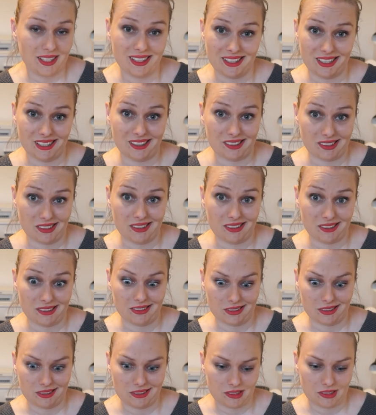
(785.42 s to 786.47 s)
there's a lot on
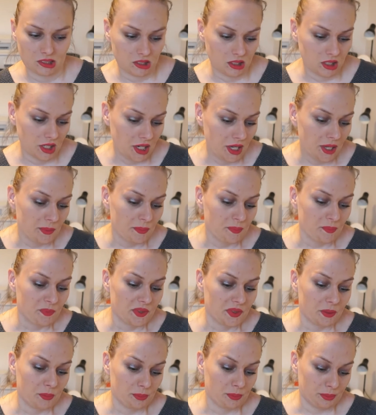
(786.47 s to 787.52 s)
this.
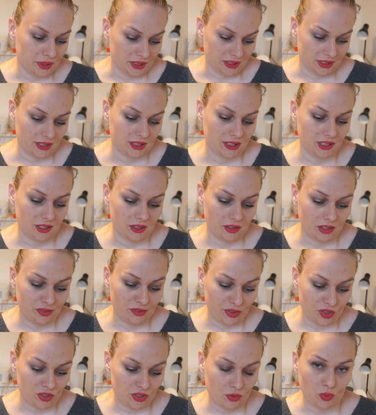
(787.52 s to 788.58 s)
But the
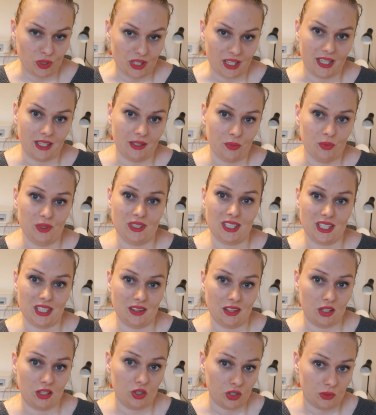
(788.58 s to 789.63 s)
first we got, we take
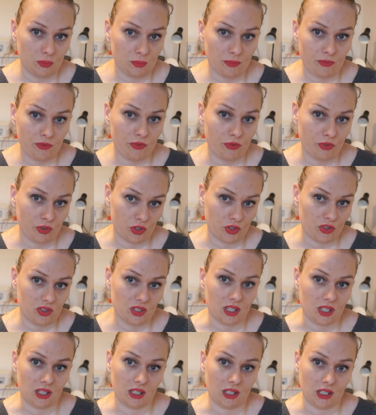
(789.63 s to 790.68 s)
the good
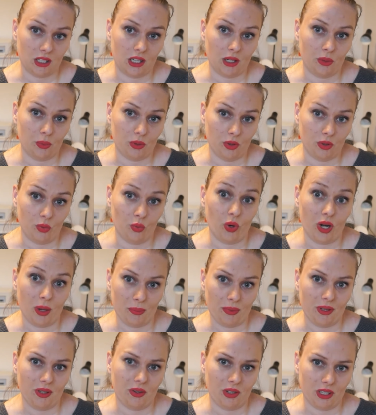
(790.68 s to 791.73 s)
first and then I will
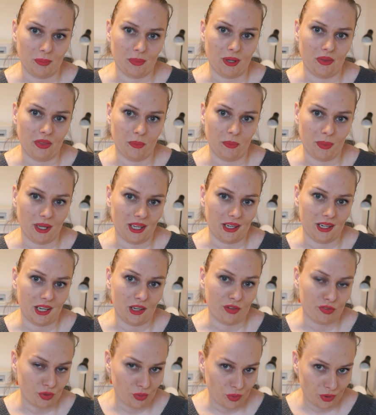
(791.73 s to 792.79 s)
ramble on about the bad
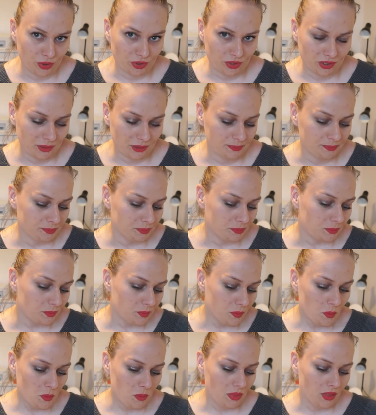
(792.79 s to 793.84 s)
afterwards.
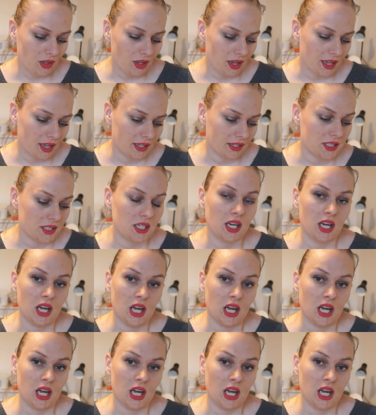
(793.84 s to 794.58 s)
And